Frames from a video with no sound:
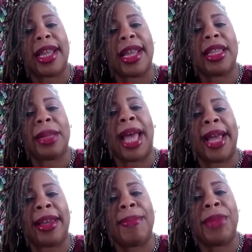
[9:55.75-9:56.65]
in the Black
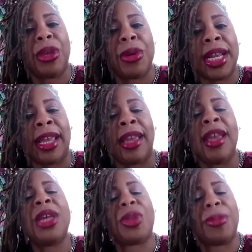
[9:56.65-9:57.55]
community
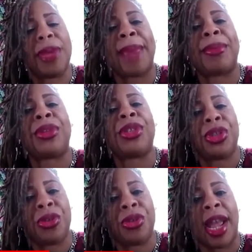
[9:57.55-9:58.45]
to be able to
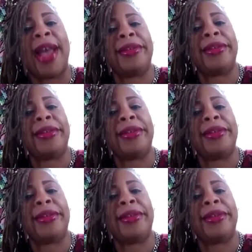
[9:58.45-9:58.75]
do that.